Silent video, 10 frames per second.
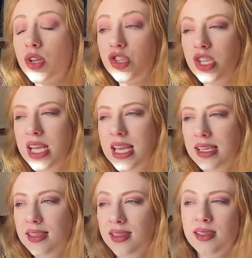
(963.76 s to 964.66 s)
she
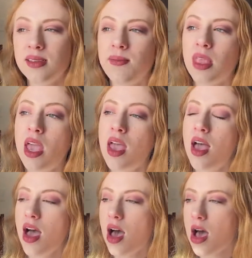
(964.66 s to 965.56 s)
is,
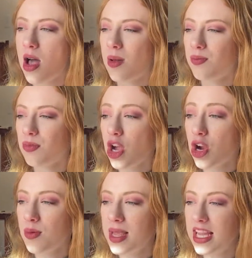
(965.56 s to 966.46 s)

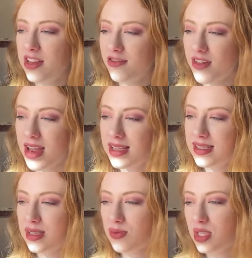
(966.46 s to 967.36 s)
her making
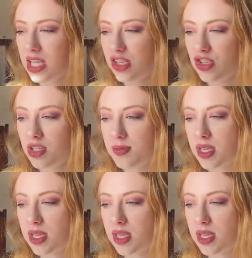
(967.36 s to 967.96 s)
friends and relationships.